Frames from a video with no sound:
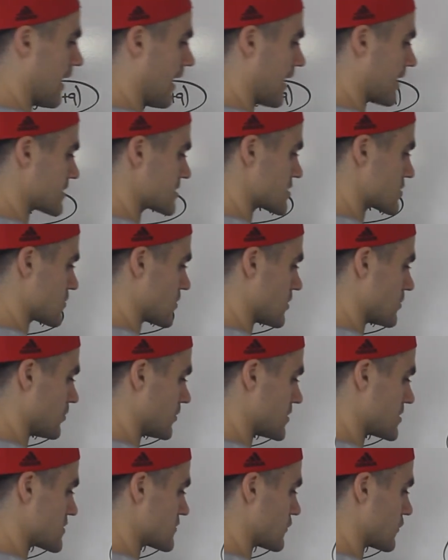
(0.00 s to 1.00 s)
x squared
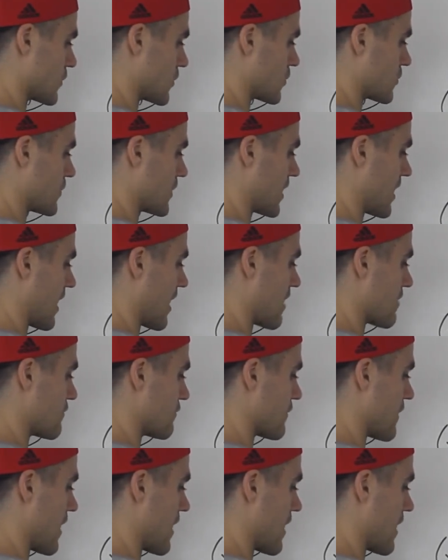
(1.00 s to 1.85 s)
plus 4 we can't